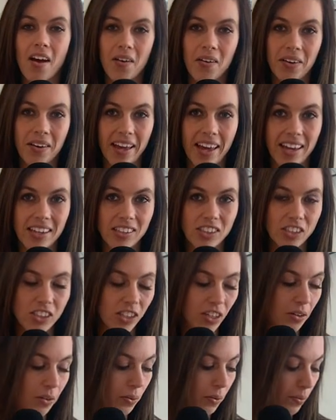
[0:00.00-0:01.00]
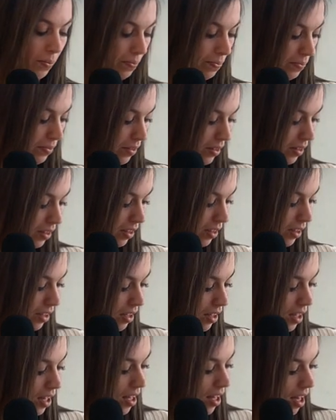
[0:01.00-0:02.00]
Okay, so um,
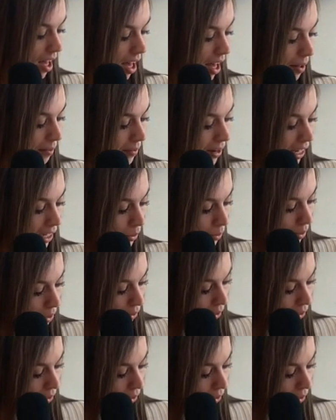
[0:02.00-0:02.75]
next